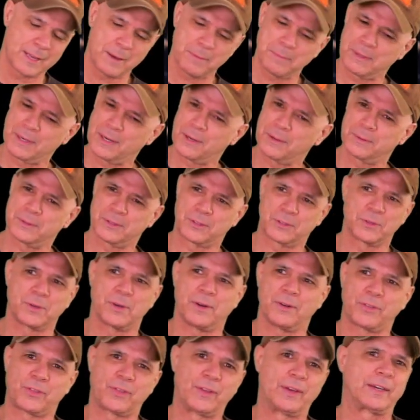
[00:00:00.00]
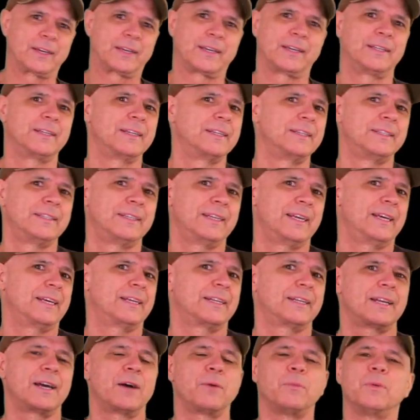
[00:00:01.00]
Let me know what you're all thinking, and,
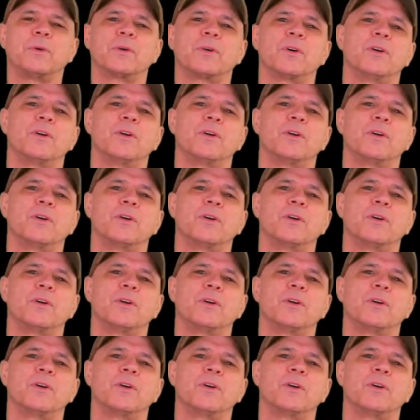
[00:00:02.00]
and uh, we'll